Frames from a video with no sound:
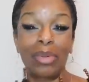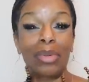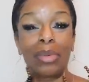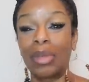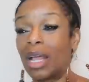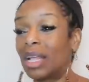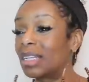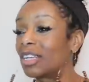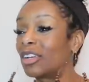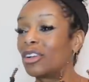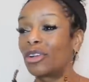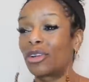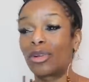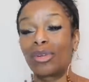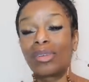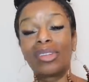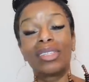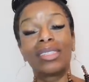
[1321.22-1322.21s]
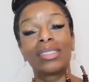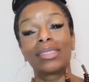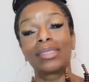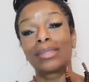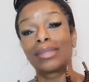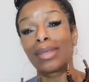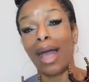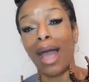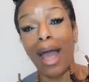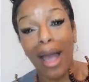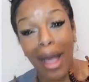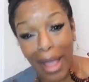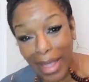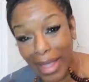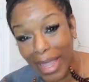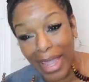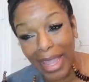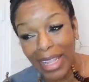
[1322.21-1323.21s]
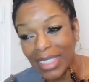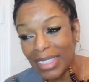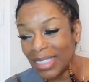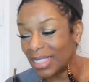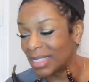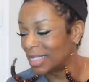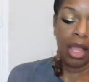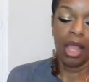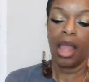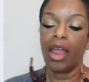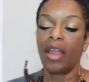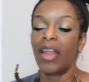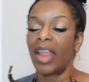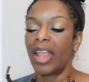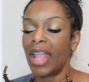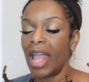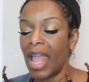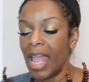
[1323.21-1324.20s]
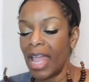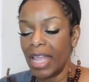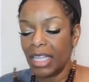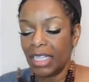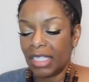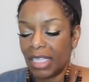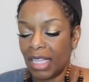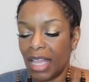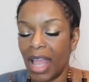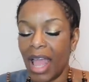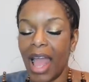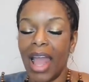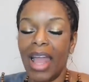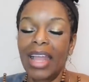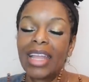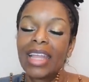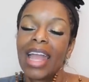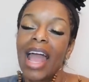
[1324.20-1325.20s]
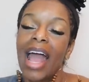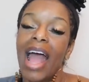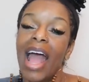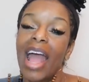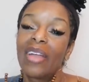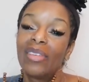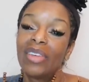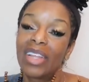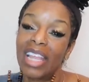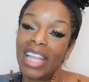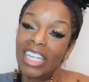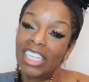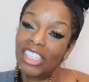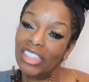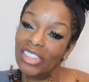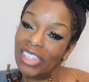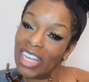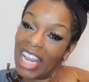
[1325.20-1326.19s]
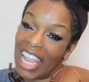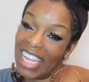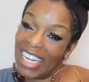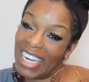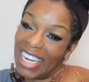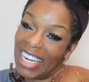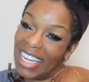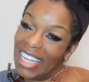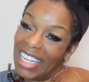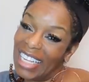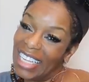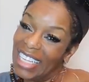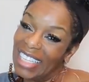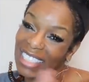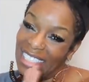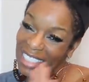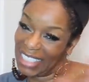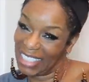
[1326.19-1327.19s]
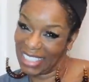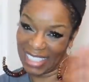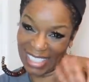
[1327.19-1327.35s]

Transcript: But a girl is tired. All right, guys, I will catch you later.